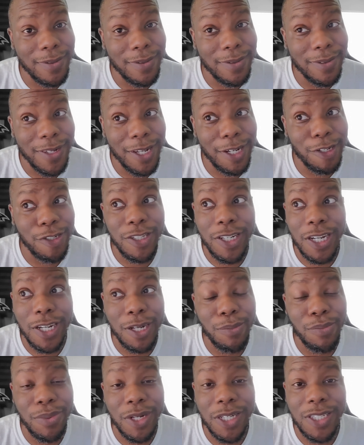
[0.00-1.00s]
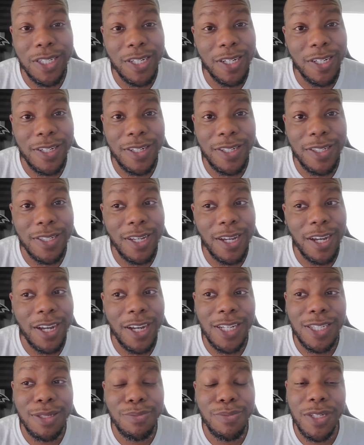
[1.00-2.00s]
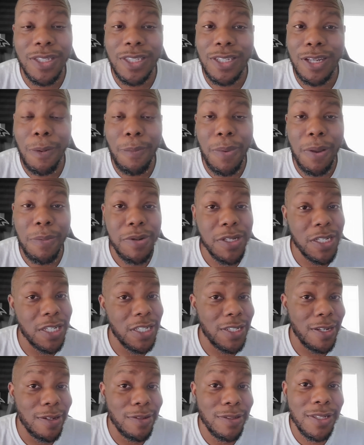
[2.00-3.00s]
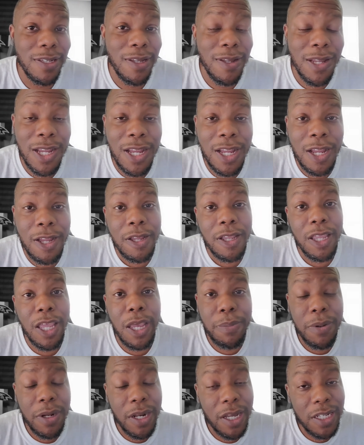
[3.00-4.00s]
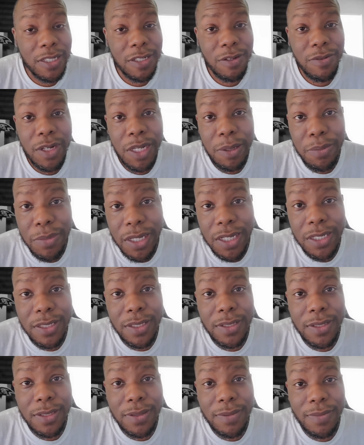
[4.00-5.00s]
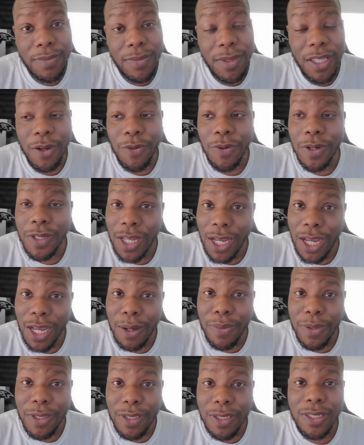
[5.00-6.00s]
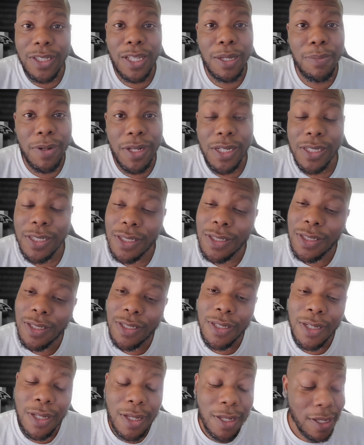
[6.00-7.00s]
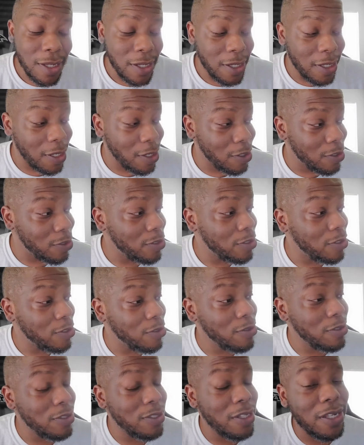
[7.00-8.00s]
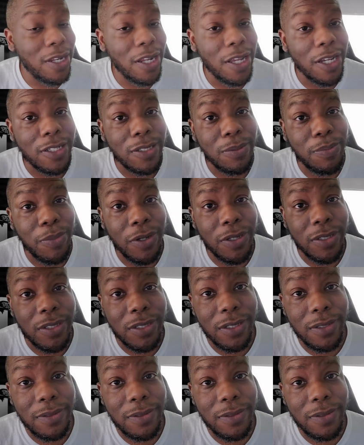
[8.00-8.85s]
that was like a blessing in disguise. But some people just don't capitalize on their blessings. And what happens? Their blessings goes to the next person